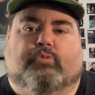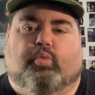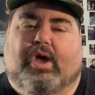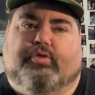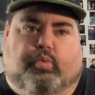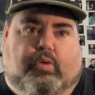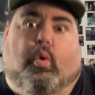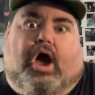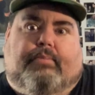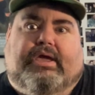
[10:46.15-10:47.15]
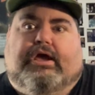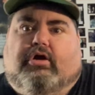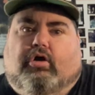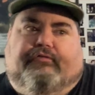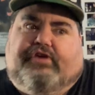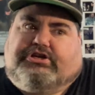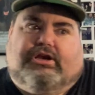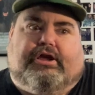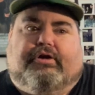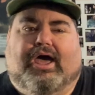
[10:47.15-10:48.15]
Whether we want him here
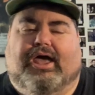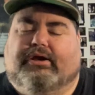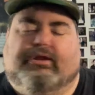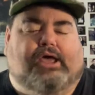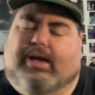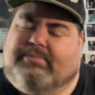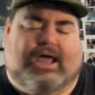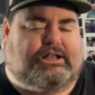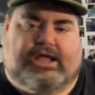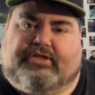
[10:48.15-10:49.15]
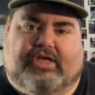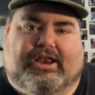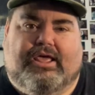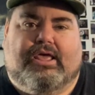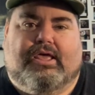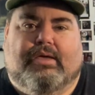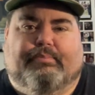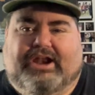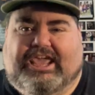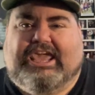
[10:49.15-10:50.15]
officially or not, I'm not saying that.
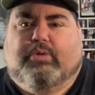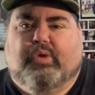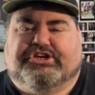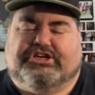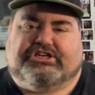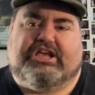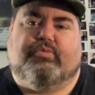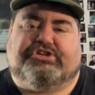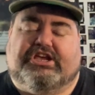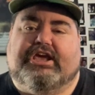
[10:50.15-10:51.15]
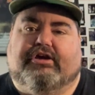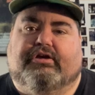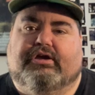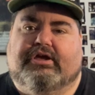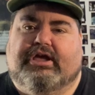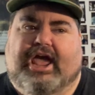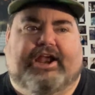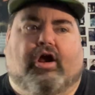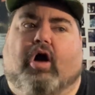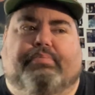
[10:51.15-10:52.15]
But he wishes he was here and
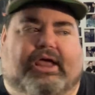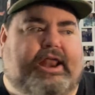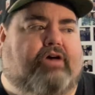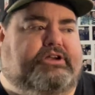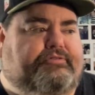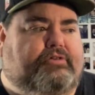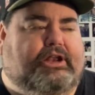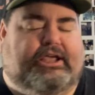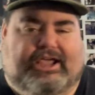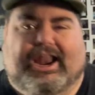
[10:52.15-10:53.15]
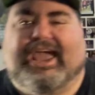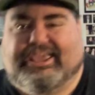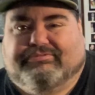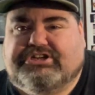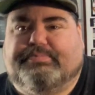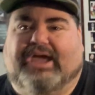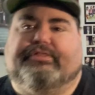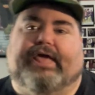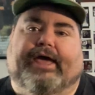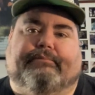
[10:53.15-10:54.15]
it all played out differently, and I can
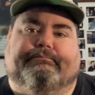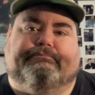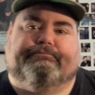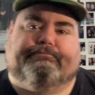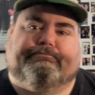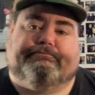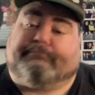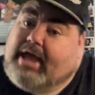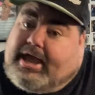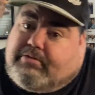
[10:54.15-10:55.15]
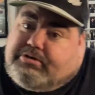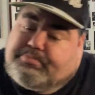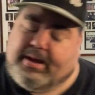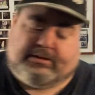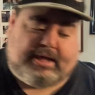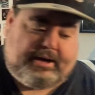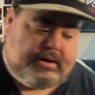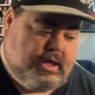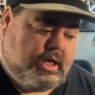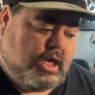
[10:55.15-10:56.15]
respect that. I can respect that.
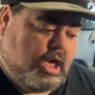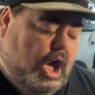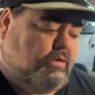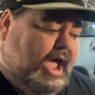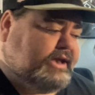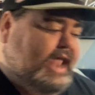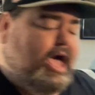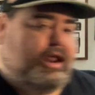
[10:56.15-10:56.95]
All right, now